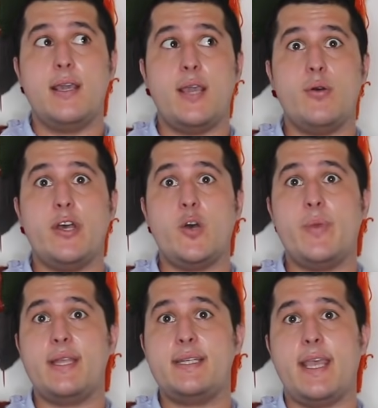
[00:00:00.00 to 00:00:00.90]
it will help
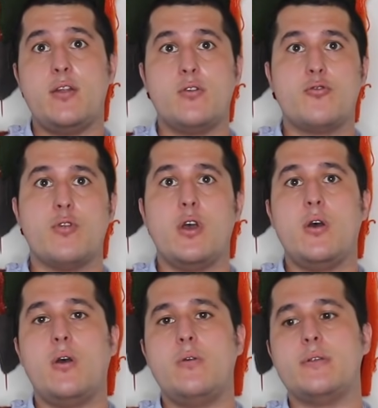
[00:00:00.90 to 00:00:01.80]
my channel
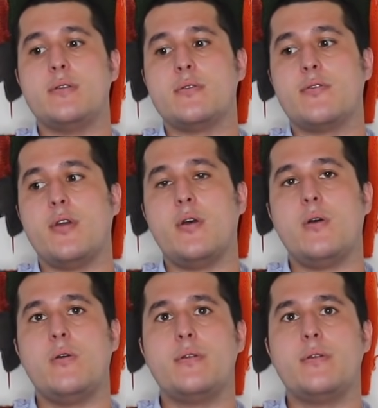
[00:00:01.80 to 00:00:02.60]
grow and grow